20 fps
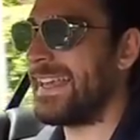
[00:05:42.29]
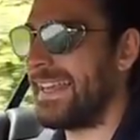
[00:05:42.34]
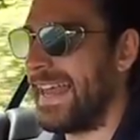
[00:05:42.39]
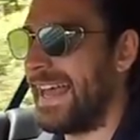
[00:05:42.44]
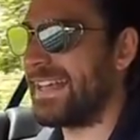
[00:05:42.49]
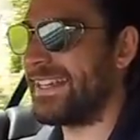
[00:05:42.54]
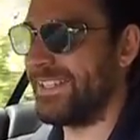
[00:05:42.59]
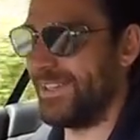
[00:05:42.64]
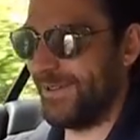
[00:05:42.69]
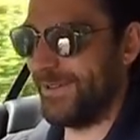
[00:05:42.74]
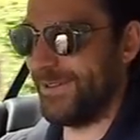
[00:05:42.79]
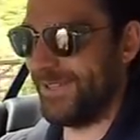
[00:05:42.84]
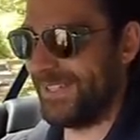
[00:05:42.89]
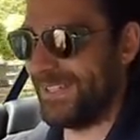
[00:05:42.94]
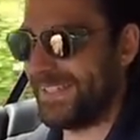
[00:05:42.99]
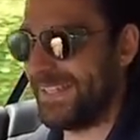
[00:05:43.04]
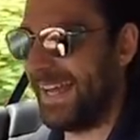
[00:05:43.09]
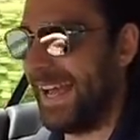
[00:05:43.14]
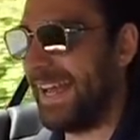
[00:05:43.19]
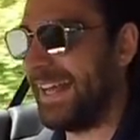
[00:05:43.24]
an
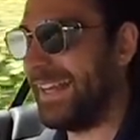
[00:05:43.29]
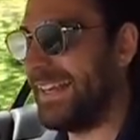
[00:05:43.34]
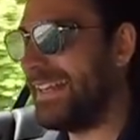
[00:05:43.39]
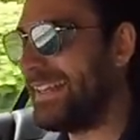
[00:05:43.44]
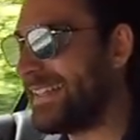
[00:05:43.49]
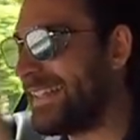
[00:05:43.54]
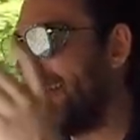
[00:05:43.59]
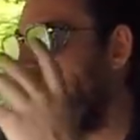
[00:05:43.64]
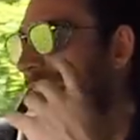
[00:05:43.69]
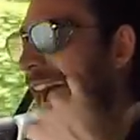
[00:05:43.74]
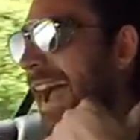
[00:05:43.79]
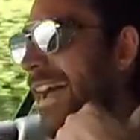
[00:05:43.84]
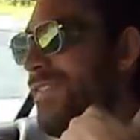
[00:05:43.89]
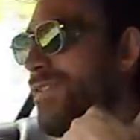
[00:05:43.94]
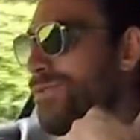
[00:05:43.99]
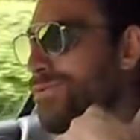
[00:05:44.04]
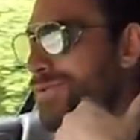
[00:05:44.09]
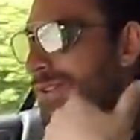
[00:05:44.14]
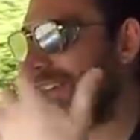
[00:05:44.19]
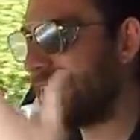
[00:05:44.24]
exhaust. And at
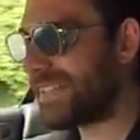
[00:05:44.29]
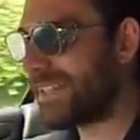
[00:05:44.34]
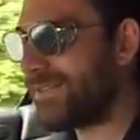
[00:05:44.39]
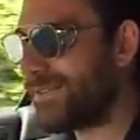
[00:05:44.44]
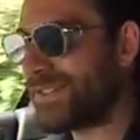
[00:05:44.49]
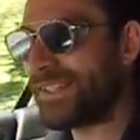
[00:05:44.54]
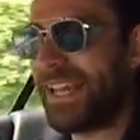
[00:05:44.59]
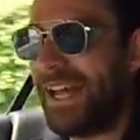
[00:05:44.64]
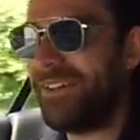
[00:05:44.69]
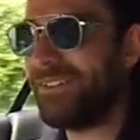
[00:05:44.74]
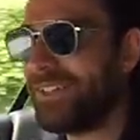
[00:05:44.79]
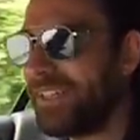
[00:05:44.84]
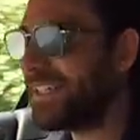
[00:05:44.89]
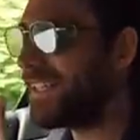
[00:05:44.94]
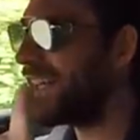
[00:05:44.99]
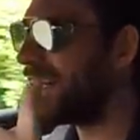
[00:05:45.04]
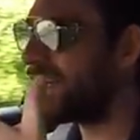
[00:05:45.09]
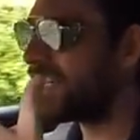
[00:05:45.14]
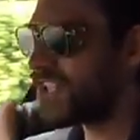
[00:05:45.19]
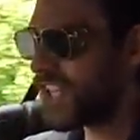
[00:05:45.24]
the risk of sounding
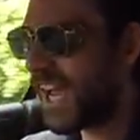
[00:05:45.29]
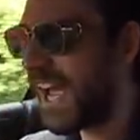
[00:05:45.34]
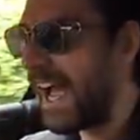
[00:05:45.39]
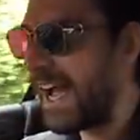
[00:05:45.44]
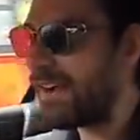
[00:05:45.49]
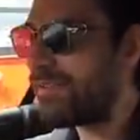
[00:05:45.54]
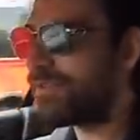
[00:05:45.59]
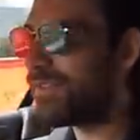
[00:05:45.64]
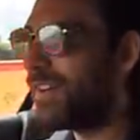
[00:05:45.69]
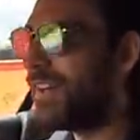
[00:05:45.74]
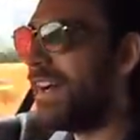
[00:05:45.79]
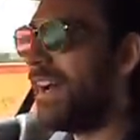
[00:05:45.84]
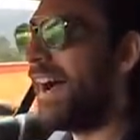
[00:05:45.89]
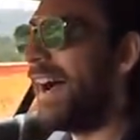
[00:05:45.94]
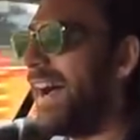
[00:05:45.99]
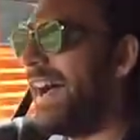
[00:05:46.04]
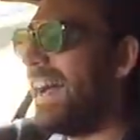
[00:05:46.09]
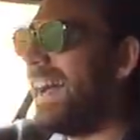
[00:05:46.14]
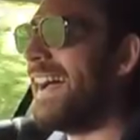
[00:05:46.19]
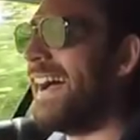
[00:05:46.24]
like a chav,
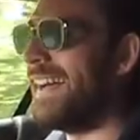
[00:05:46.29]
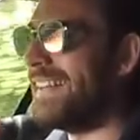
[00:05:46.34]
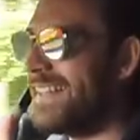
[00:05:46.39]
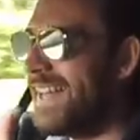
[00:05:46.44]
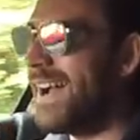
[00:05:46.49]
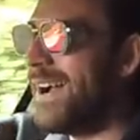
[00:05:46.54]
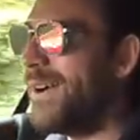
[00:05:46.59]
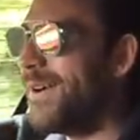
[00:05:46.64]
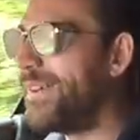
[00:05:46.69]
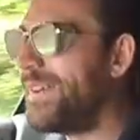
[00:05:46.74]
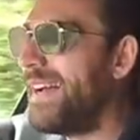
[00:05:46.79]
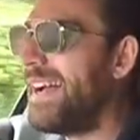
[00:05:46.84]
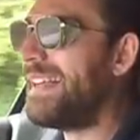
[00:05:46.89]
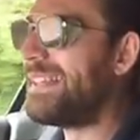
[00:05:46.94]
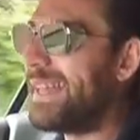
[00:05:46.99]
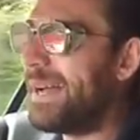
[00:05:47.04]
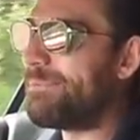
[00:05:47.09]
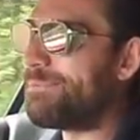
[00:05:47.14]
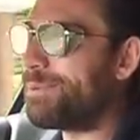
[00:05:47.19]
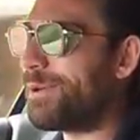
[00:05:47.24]
I know
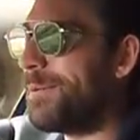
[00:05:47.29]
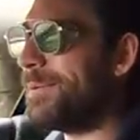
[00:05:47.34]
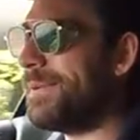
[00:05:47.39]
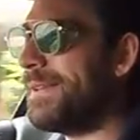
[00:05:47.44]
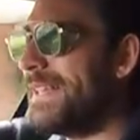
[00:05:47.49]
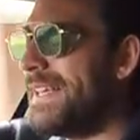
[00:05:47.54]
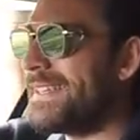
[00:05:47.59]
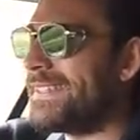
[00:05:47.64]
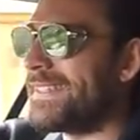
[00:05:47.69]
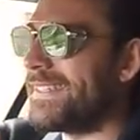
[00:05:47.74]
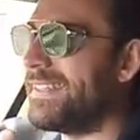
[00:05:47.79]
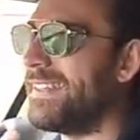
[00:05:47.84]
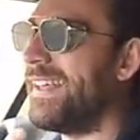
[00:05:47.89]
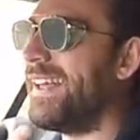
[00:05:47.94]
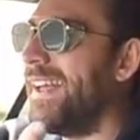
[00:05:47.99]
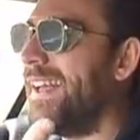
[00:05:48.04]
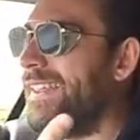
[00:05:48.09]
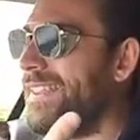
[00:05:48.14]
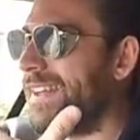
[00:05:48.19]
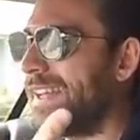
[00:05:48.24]
that probably
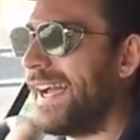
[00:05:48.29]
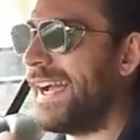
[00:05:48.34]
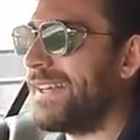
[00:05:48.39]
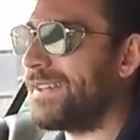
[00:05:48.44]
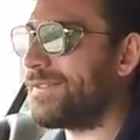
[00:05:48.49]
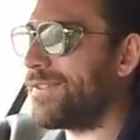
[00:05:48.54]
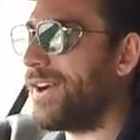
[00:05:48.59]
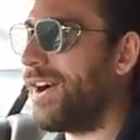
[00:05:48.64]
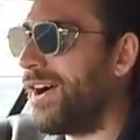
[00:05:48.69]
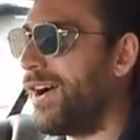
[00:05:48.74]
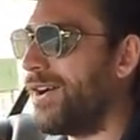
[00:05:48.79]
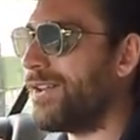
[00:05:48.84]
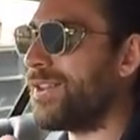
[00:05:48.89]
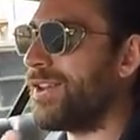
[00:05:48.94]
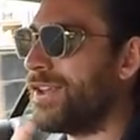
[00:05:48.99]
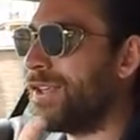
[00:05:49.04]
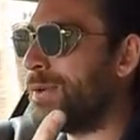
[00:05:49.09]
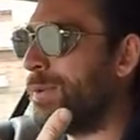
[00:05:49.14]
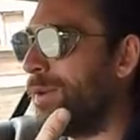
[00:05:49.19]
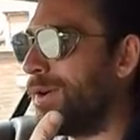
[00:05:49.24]
isn't the kind of car
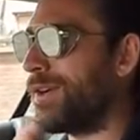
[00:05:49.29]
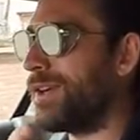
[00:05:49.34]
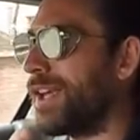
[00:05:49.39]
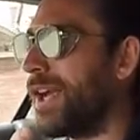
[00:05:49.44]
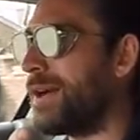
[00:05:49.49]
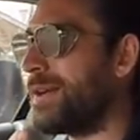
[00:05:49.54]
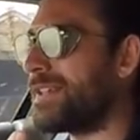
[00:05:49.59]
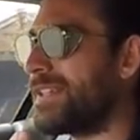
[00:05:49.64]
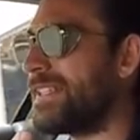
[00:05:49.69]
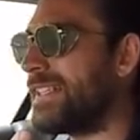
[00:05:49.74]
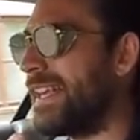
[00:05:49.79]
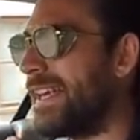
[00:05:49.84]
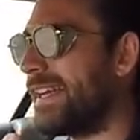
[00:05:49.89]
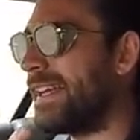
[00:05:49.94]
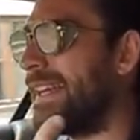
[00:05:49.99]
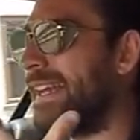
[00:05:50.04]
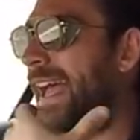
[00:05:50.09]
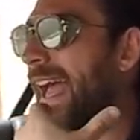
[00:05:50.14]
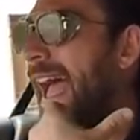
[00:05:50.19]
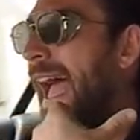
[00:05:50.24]
that you want to go and stick
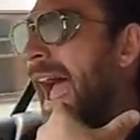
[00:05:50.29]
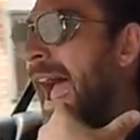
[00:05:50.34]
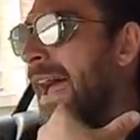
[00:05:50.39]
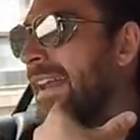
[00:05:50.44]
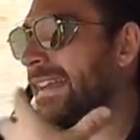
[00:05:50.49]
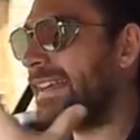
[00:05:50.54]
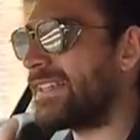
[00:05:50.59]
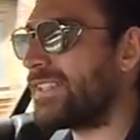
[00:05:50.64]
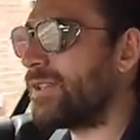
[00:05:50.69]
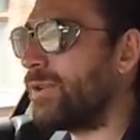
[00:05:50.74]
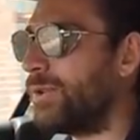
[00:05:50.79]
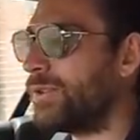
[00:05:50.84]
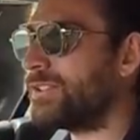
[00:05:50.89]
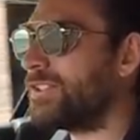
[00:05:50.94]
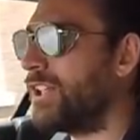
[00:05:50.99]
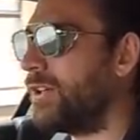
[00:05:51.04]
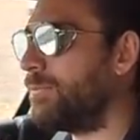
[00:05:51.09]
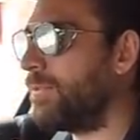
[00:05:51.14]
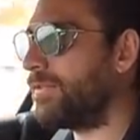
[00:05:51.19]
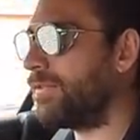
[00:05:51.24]
an
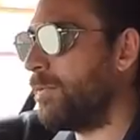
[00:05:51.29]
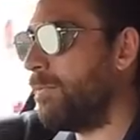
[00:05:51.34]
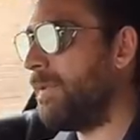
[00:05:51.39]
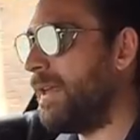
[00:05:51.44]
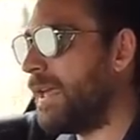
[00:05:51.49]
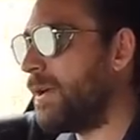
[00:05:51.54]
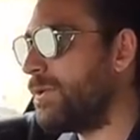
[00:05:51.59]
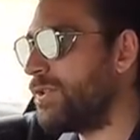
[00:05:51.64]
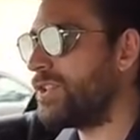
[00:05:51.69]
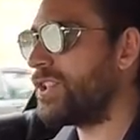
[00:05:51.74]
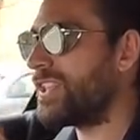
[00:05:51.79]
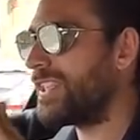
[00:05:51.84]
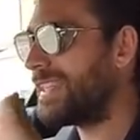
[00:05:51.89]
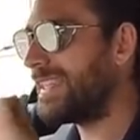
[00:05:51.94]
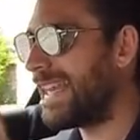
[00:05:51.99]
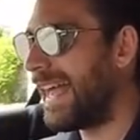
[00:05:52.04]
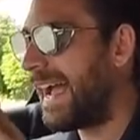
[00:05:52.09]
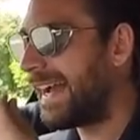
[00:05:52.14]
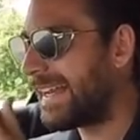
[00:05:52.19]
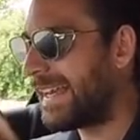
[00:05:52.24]
exhaust on, but for me it was just
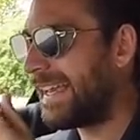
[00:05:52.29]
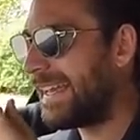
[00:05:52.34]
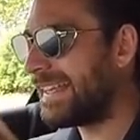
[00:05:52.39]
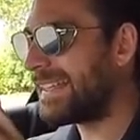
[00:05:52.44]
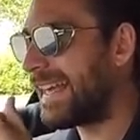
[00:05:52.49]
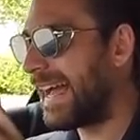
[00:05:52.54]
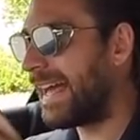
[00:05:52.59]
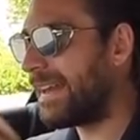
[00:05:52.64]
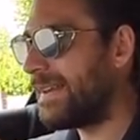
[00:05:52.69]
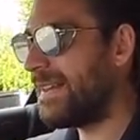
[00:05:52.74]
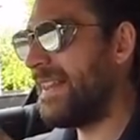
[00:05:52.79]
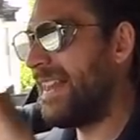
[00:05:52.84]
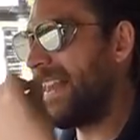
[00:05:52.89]
lacking that